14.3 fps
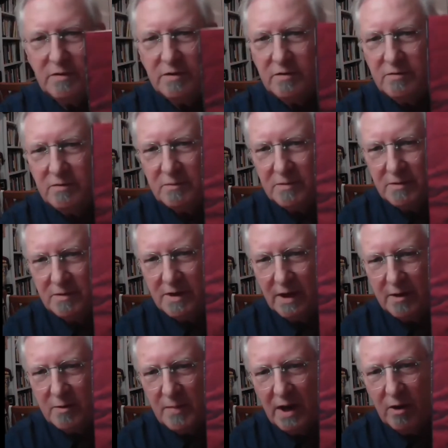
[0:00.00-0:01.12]
is
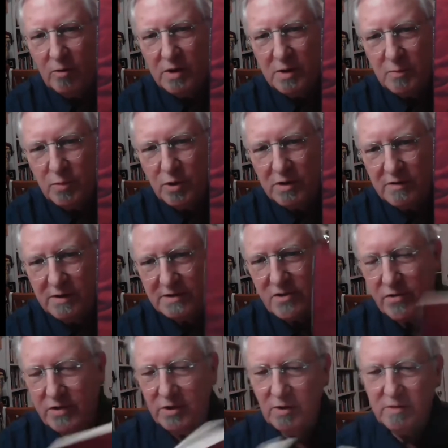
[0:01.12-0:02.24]
kind of my only book that's
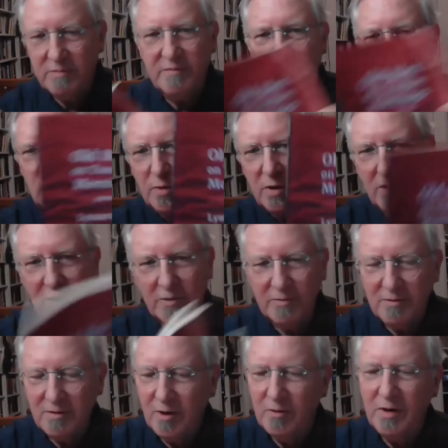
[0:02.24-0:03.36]
still available
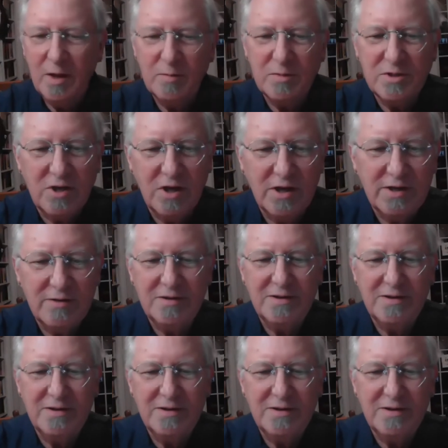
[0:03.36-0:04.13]
on Amazon.